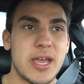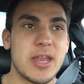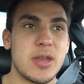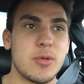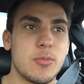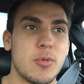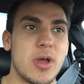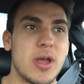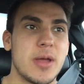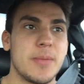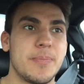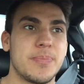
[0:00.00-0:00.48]

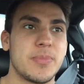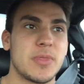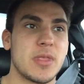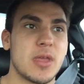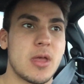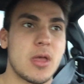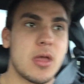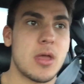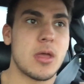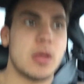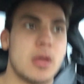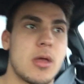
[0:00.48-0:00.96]
Anyway,
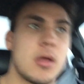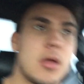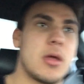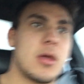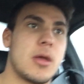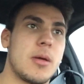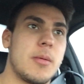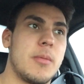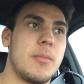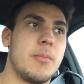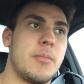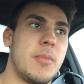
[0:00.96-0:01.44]

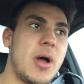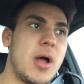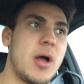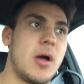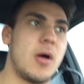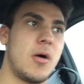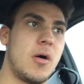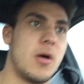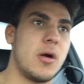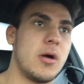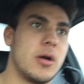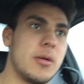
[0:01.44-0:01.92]

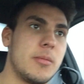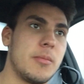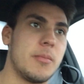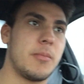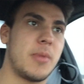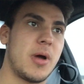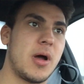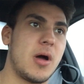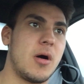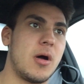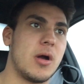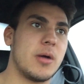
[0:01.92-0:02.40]
my arm
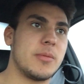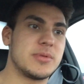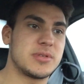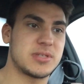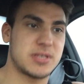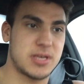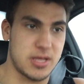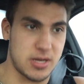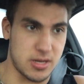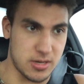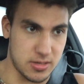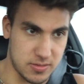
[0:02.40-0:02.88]
my arm
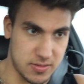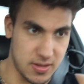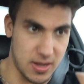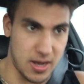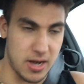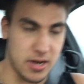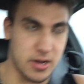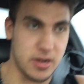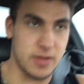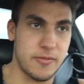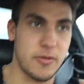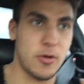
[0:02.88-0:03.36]
is getting
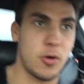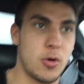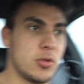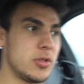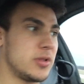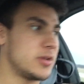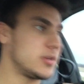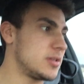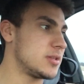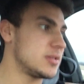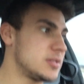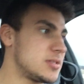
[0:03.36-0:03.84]
tired of
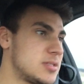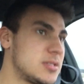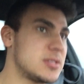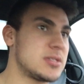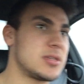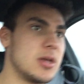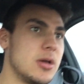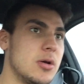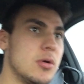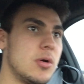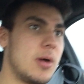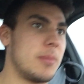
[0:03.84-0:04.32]
holding this,
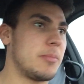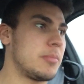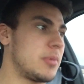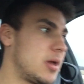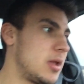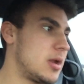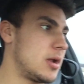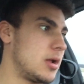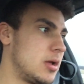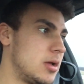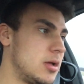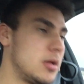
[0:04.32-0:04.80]
so I'm
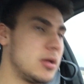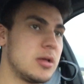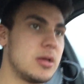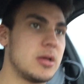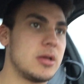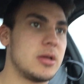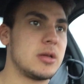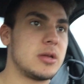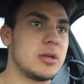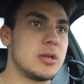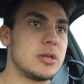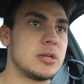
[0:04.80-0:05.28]
gonna
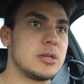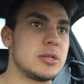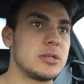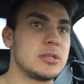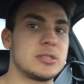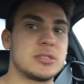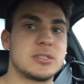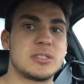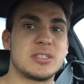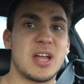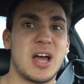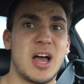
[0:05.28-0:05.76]

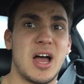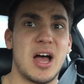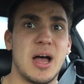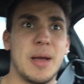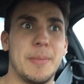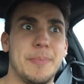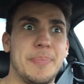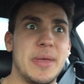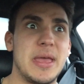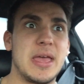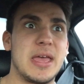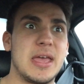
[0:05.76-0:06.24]

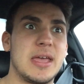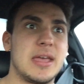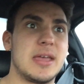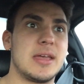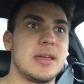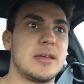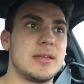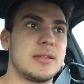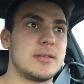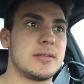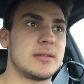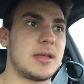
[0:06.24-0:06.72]
stop
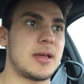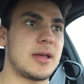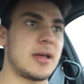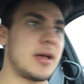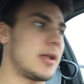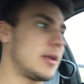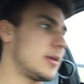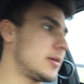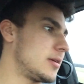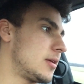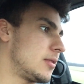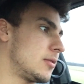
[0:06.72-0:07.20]
and I
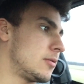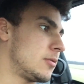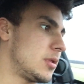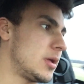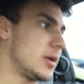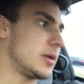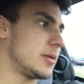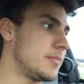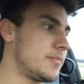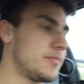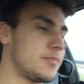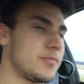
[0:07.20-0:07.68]
got a yellow
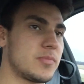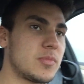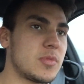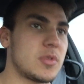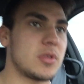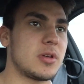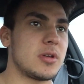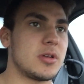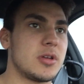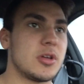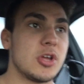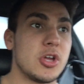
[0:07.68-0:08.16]
light.
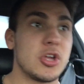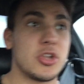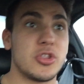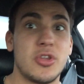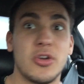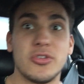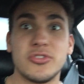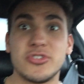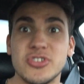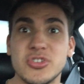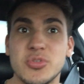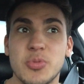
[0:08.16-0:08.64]

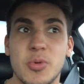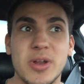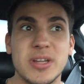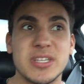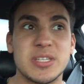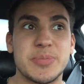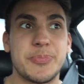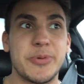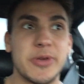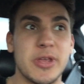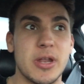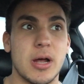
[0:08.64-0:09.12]
Don't you just want to
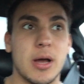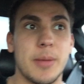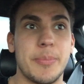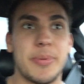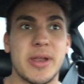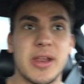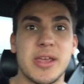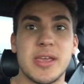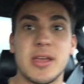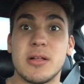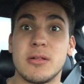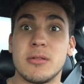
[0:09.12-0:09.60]
speed up
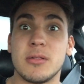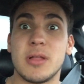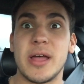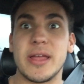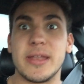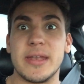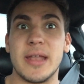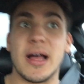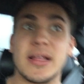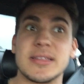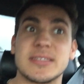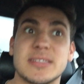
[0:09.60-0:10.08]
at a yellow
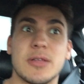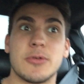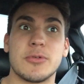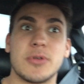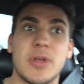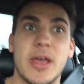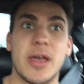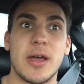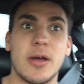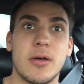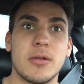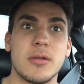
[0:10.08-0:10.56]
light, not slow
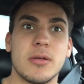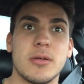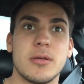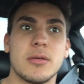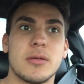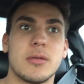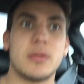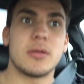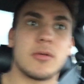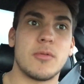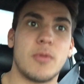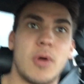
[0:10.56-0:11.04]
down?
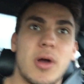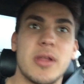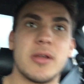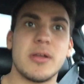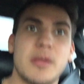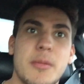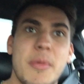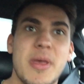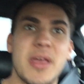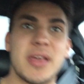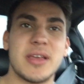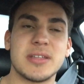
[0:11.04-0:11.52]
Why did
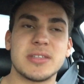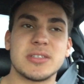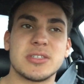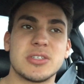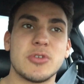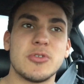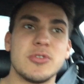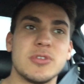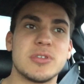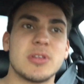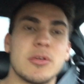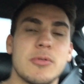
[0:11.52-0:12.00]
it make it
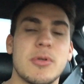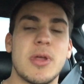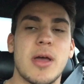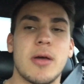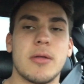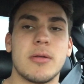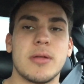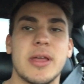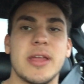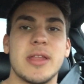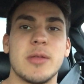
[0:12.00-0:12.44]
so you slow down?